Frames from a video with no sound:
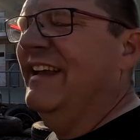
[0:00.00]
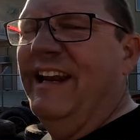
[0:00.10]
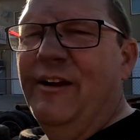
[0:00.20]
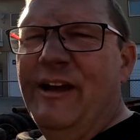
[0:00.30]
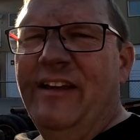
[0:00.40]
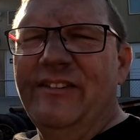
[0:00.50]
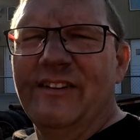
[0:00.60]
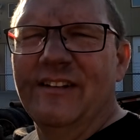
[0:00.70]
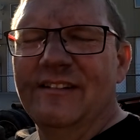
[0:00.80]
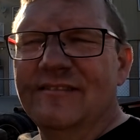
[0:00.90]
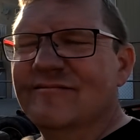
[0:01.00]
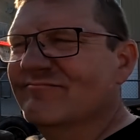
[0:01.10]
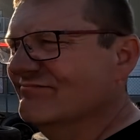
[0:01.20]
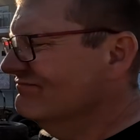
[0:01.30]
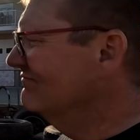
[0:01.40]
anyways,
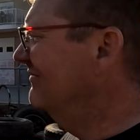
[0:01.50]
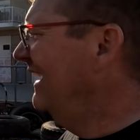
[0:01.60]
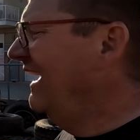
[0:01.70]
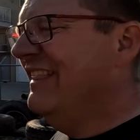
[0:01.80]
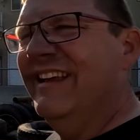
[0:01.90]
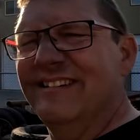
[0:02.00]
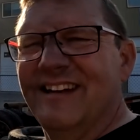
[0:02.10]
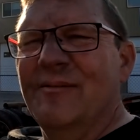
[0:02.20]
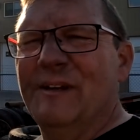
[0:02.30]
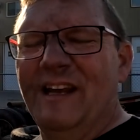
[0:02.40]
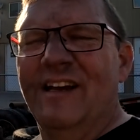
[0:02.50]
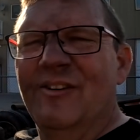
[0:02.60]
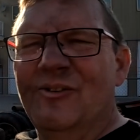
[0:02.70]
I think it's time to get